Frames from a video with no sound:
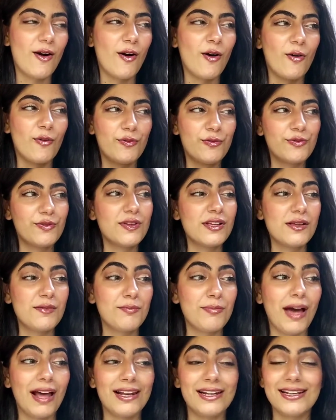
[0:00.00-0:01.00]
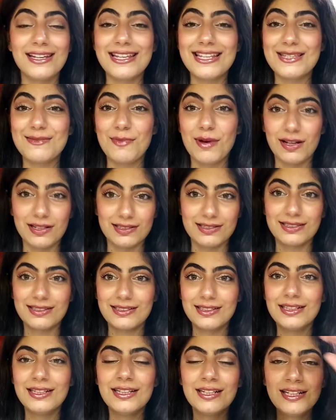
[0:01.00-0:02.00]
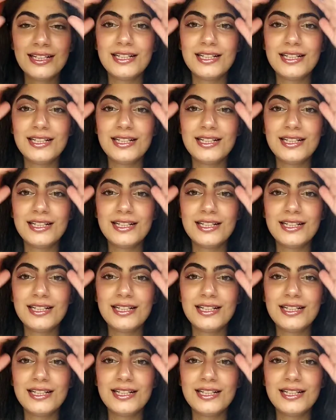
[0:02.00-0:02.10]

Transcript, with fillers: of Balinese Mask.